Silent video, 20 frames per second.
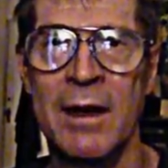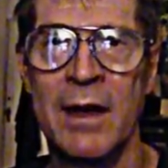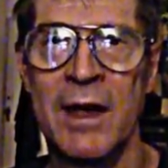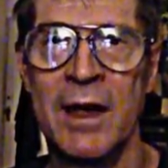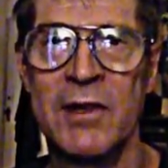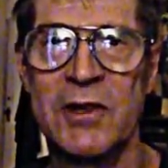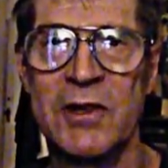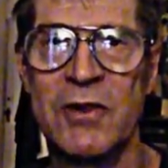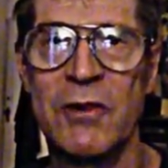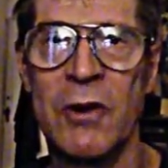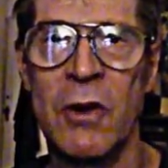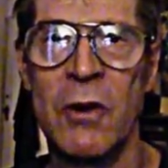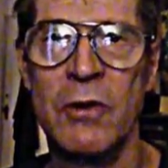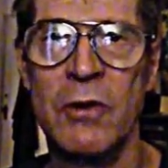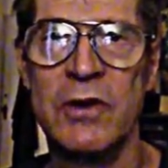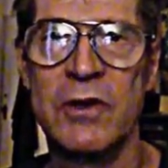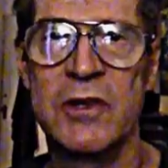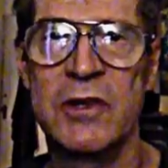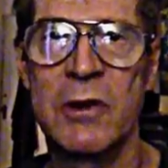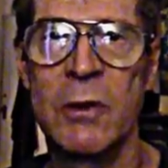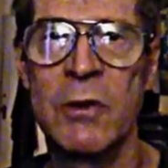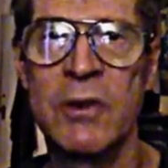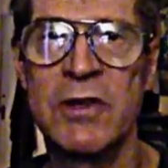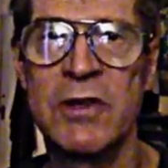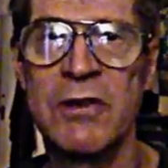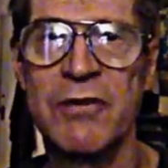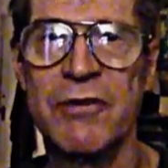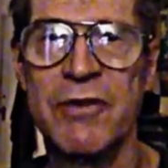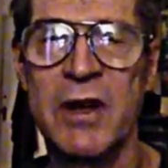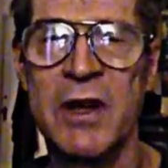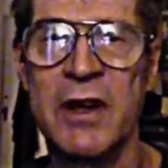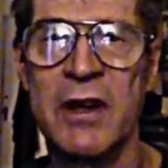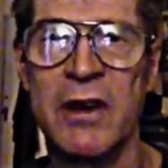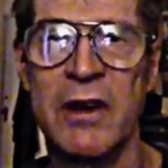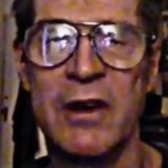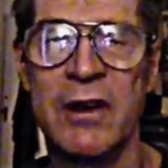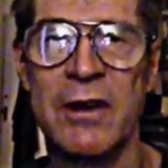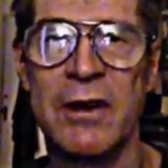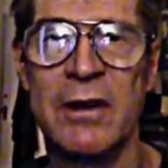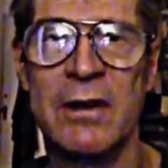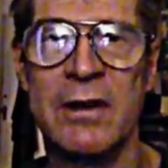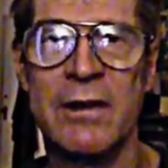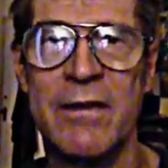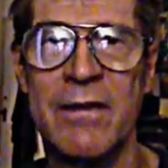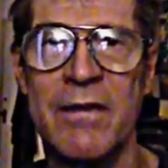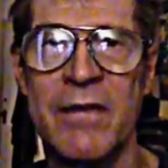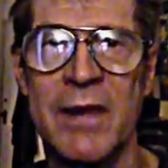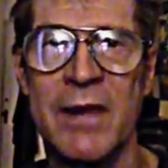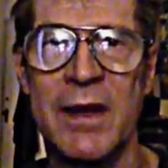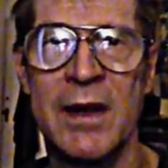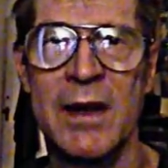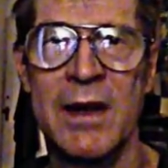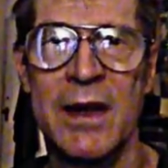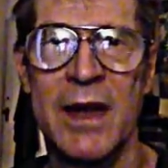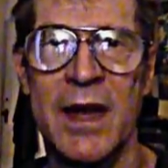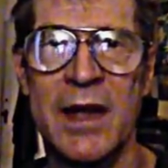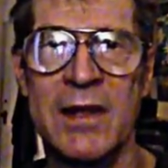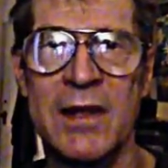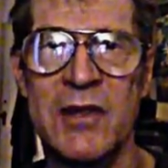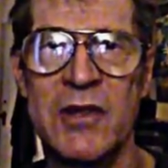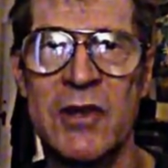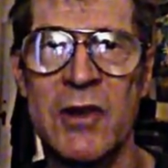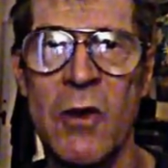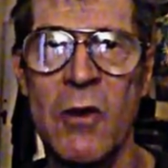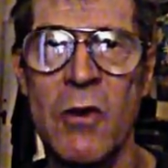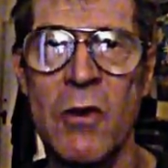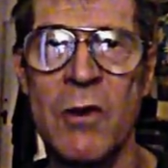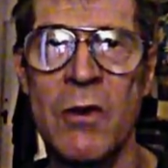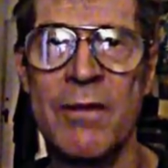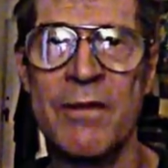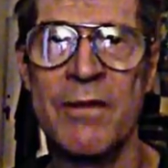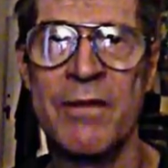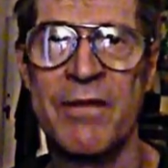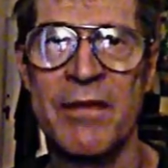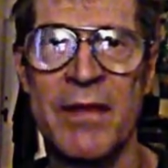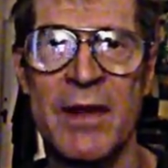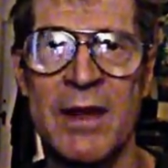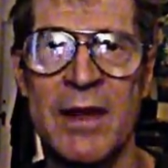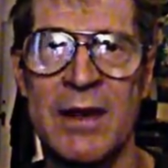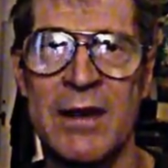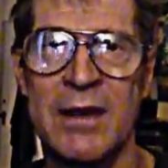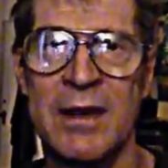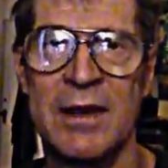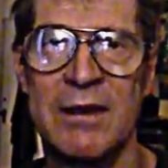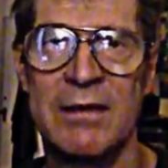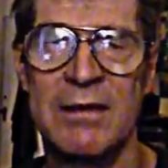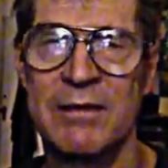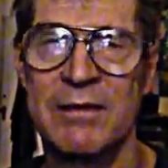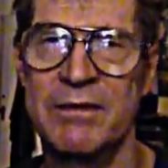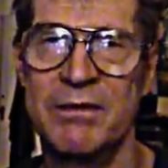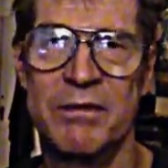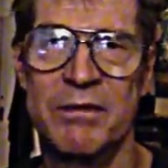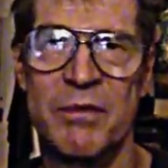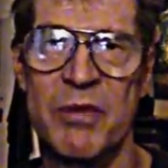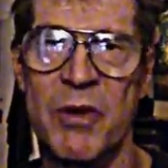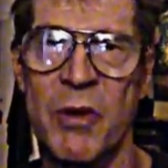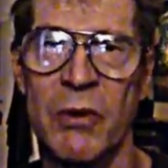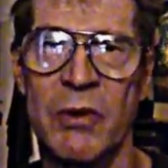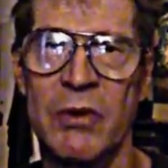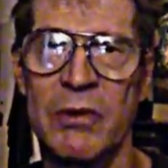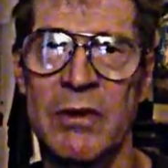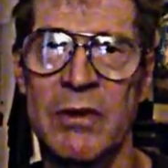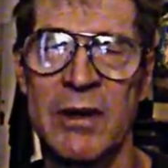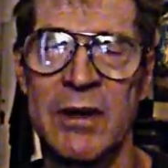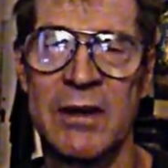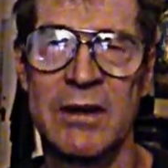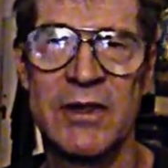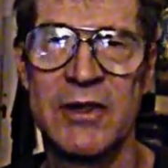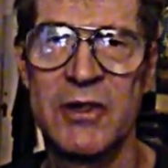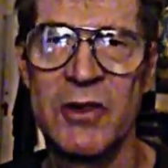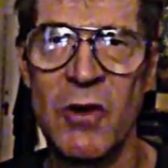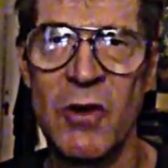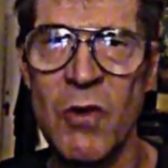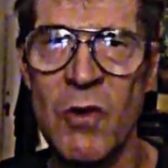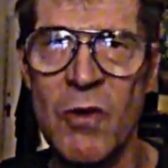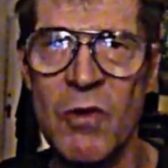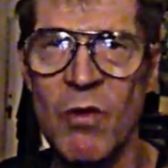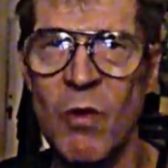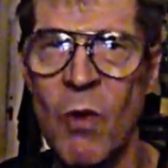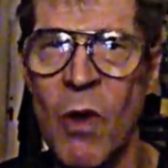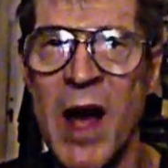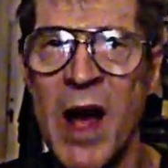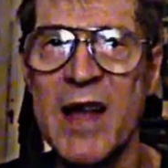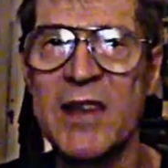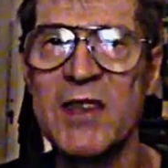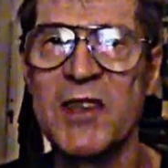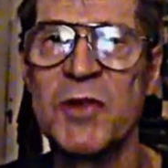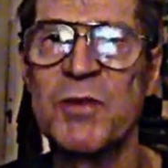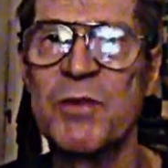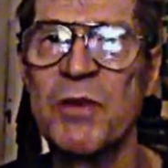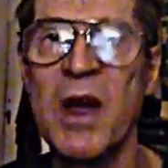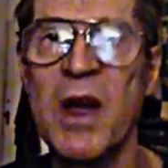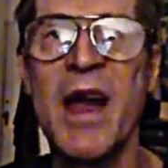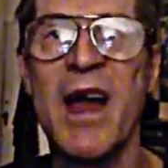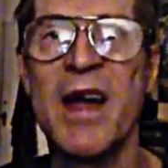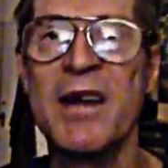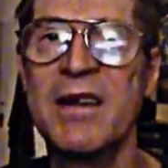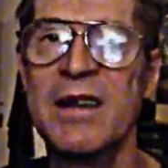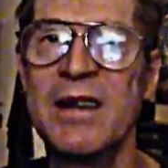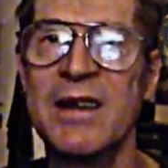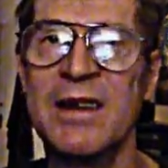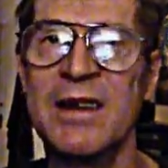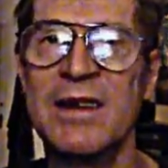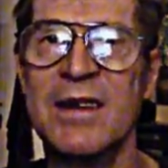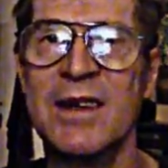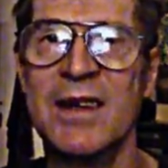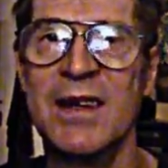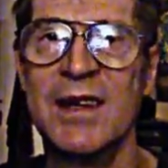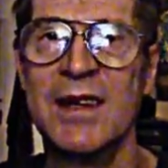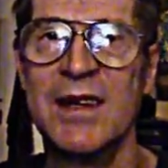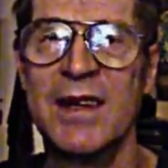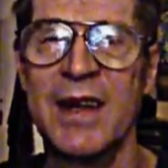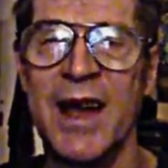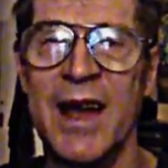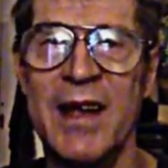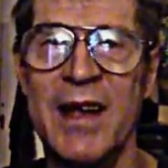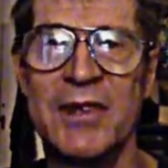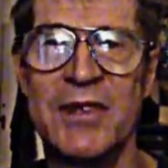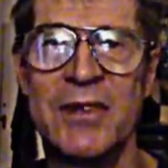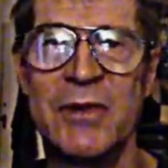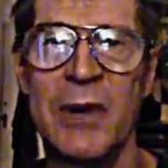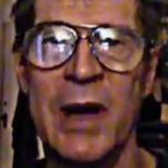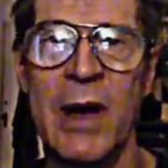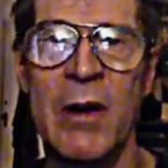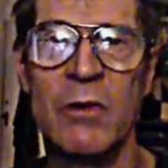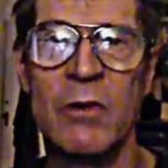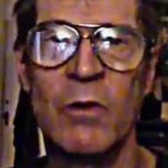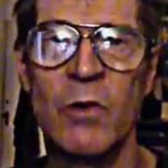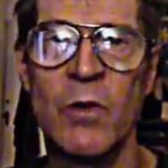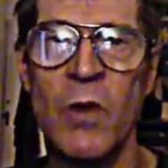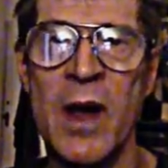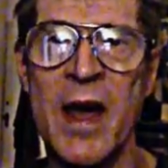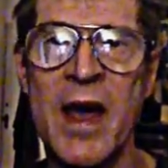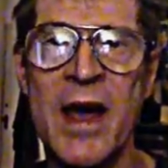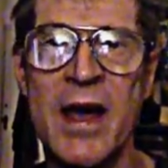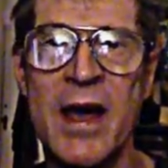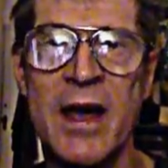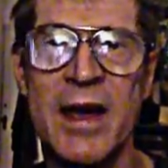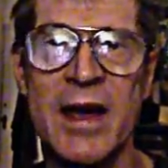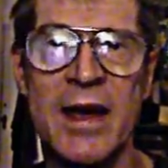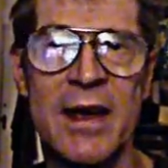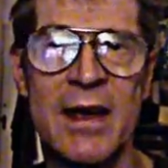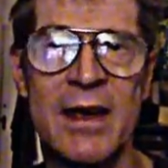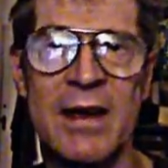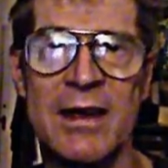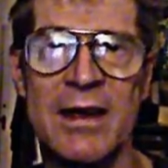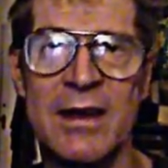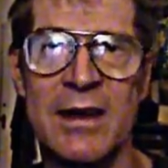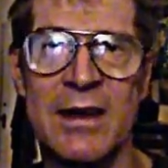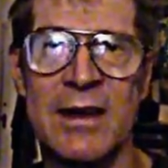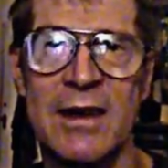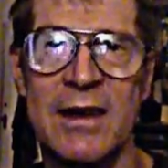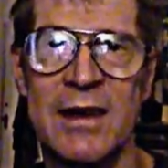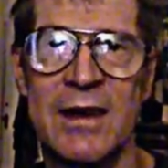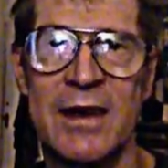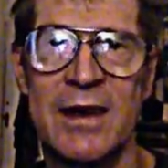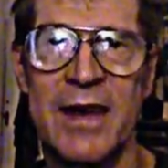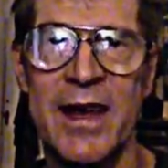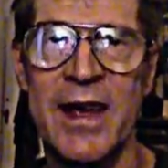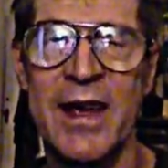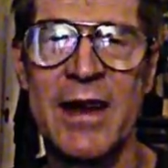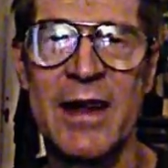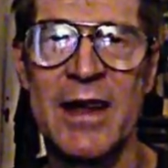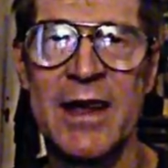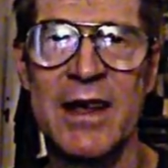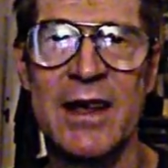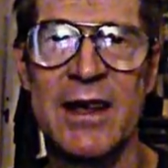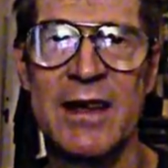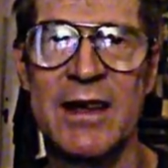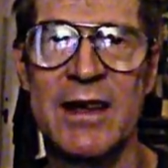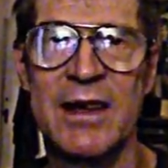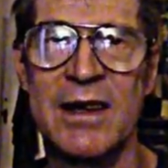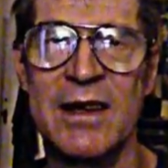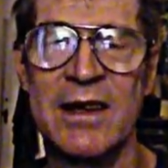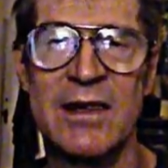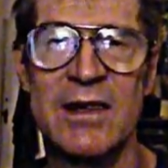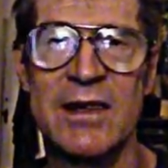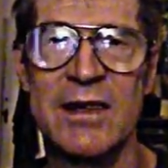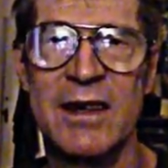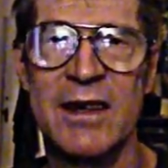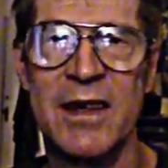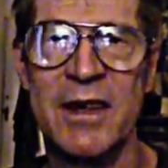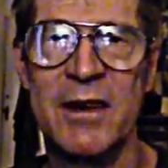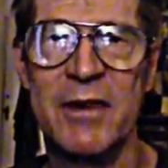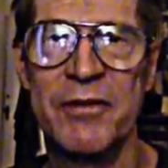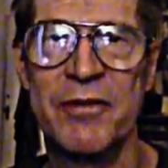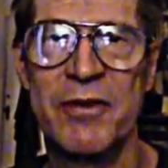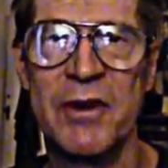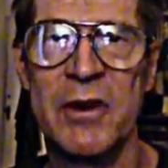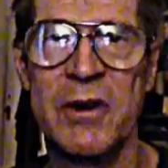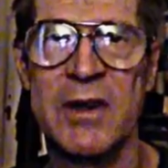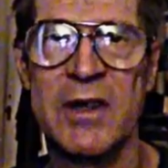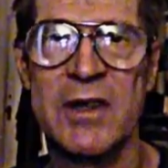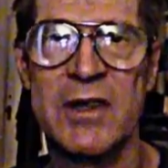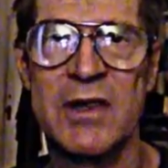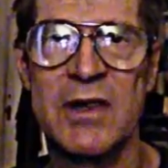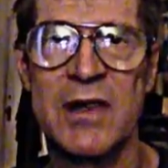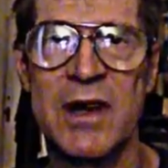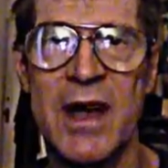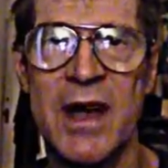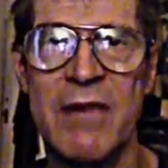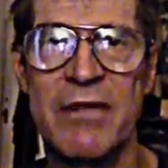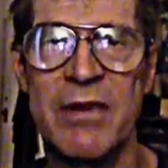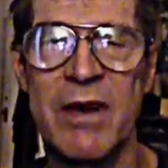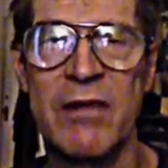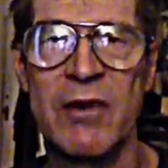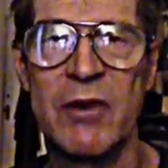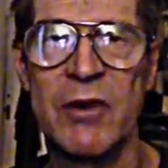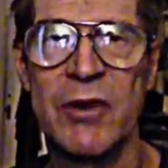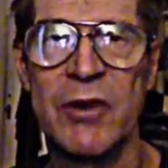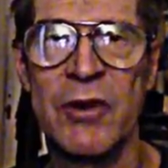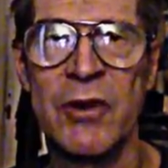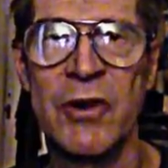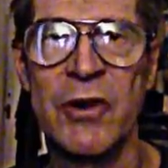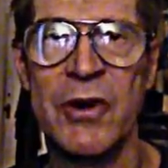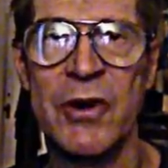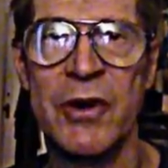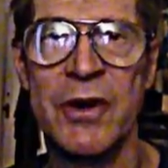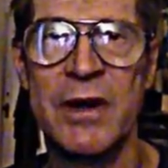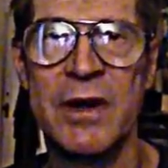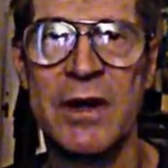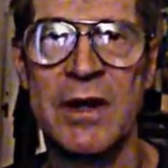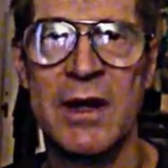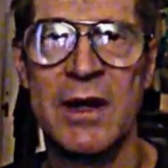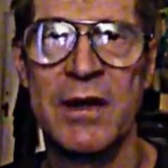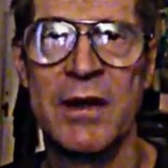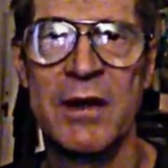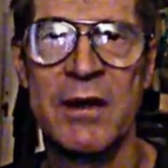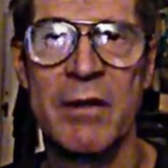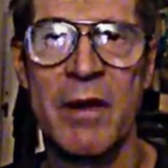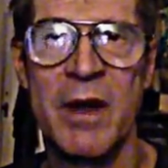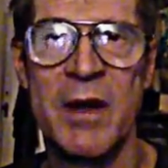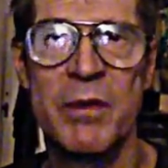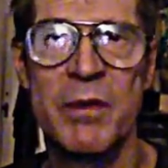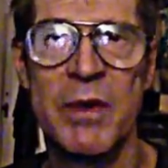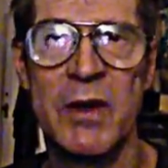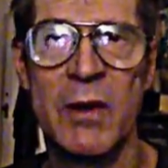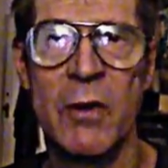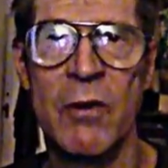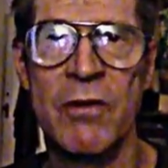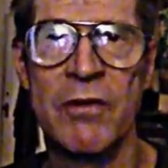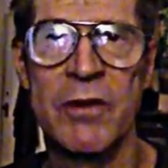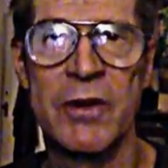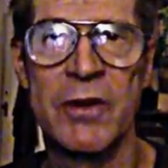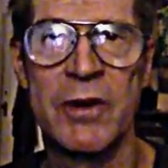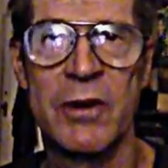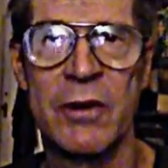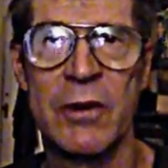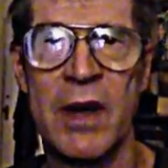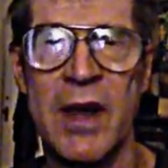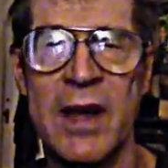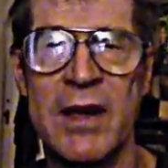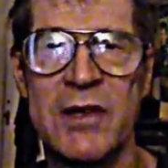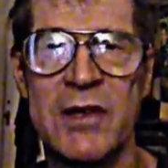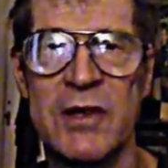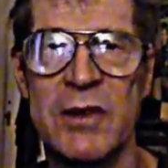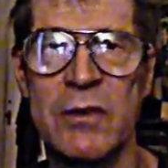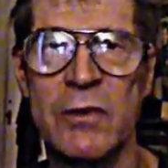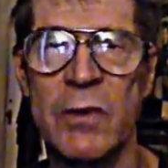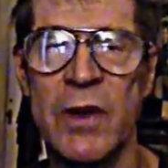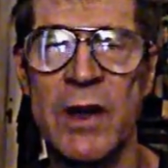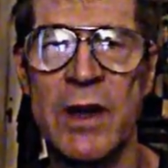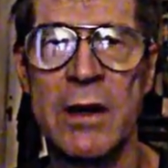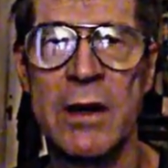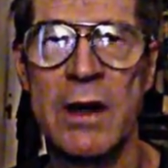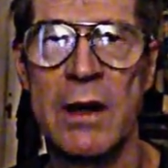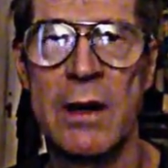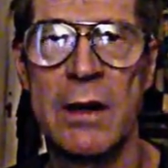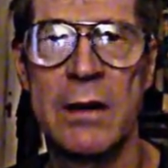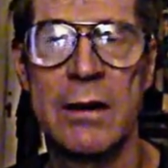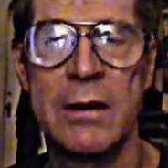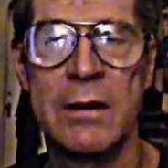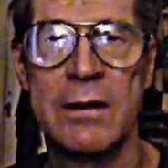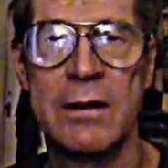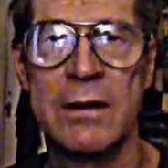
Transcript: has grown so severe and so uh, pro, uh, so widespread as to outweigh any uh, interference that I've ever heard that might be over the horizon radar.